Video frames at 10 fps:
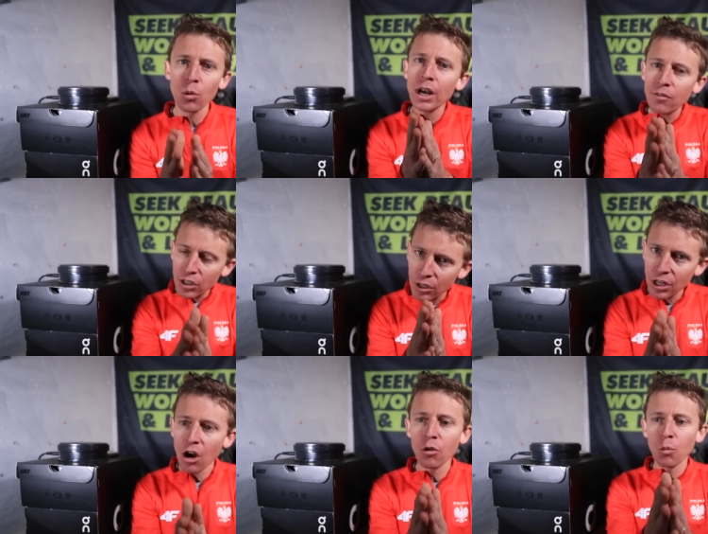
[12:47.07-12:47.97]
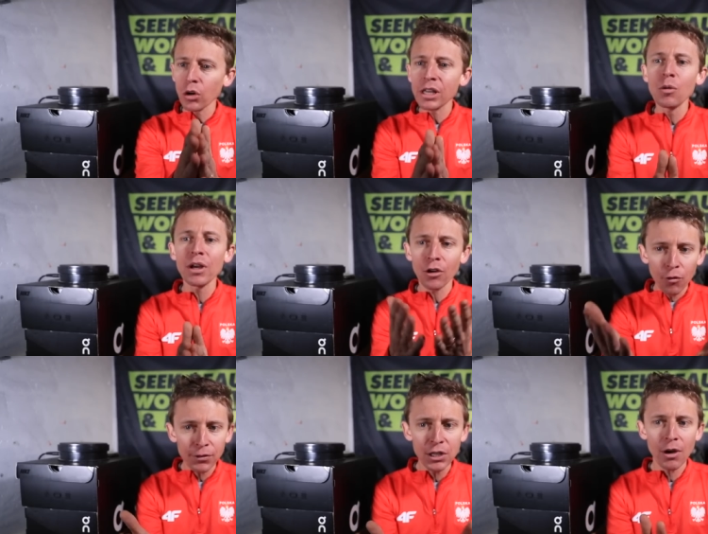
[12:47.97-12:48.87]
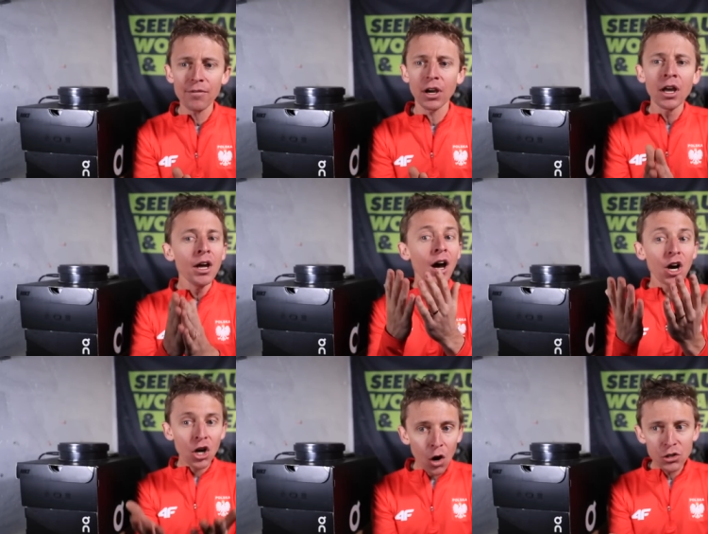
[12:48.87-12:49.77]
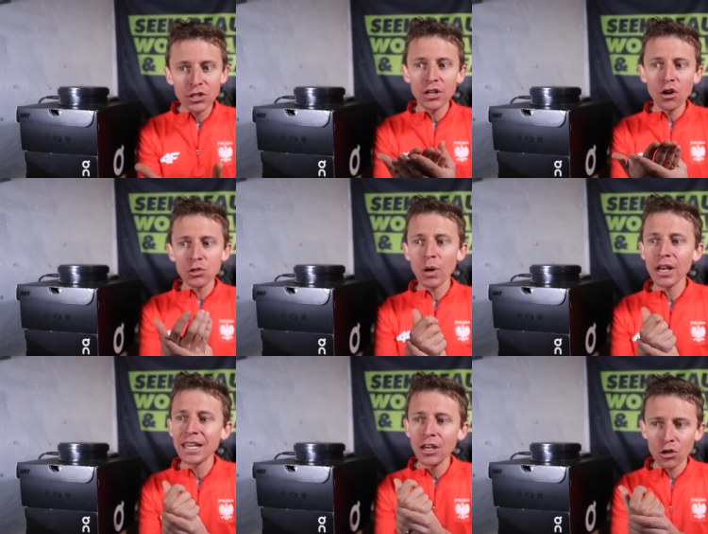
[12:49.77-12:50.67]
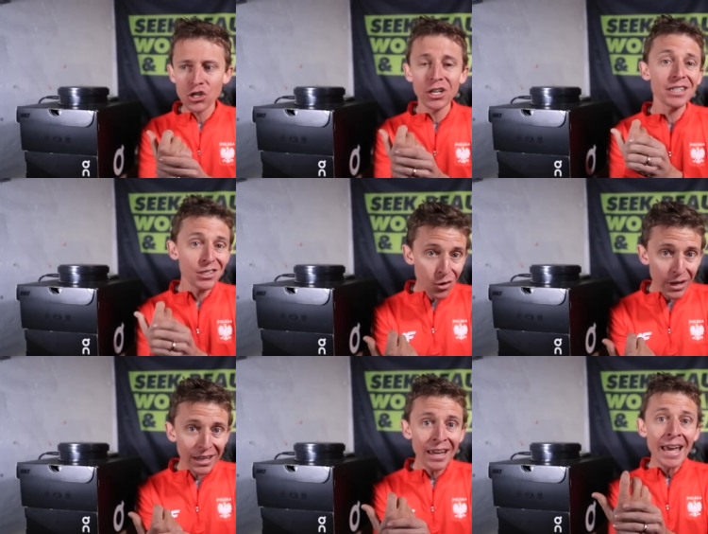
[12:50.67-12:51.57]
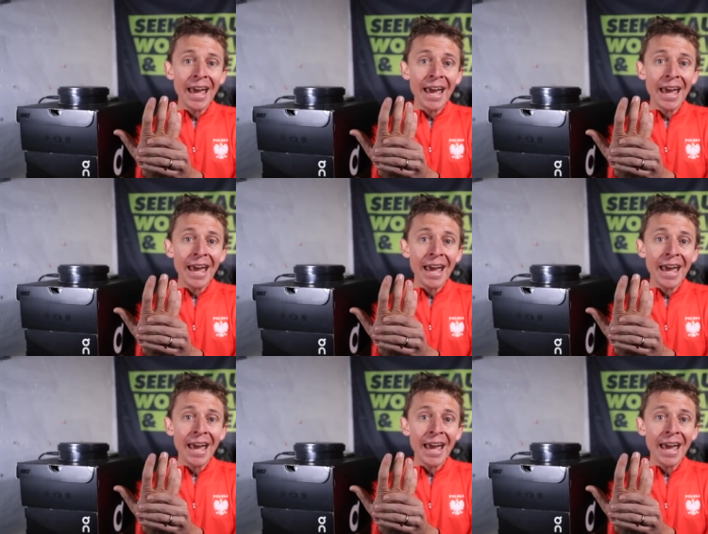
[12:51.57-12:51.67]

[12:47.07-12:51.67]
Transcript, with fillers: whatever, you, you know, working with, hopefully you have a, a coach that knows what he or she is doing,